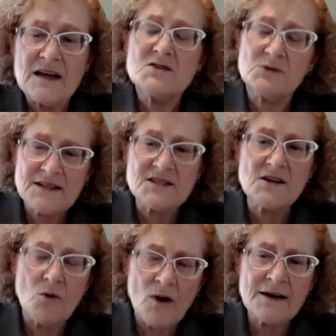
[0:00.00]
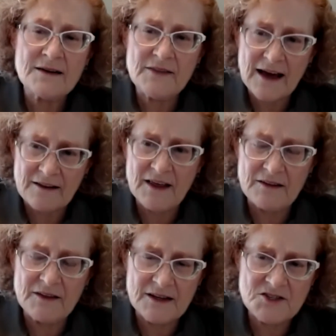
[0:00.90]
So let's go on to
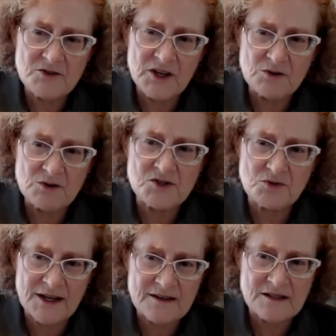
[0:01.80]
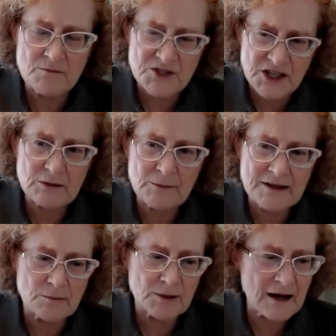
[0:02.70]
the issue that you just raised, in particular about
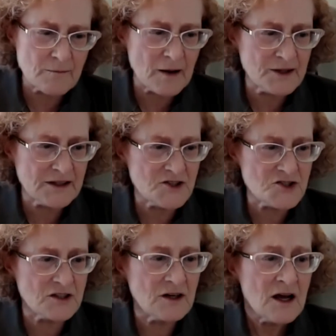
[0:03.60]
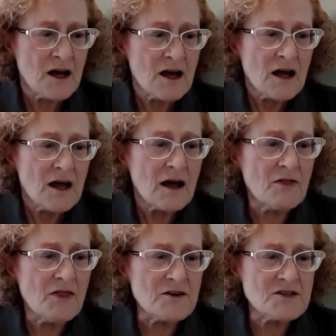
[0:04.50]
the Black population.
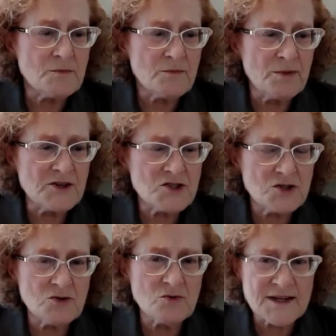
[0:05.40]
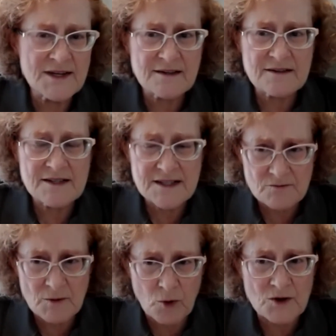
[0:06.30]
There's been two recent
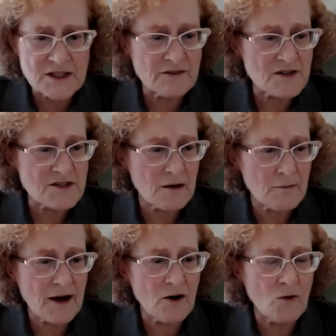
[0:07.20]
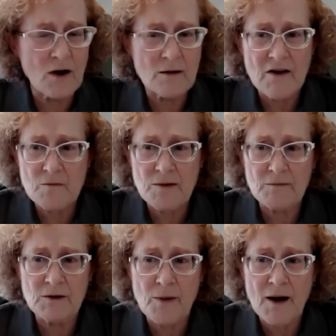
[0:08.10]
reports that have just come out, one by the
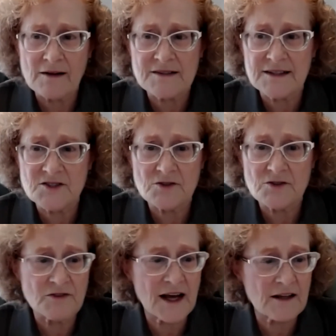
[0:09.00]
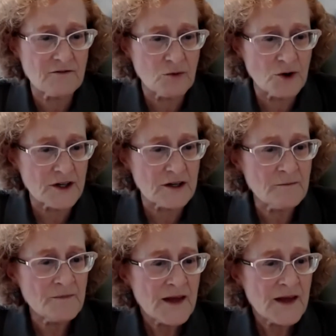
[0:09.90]
Public Policy Institute of California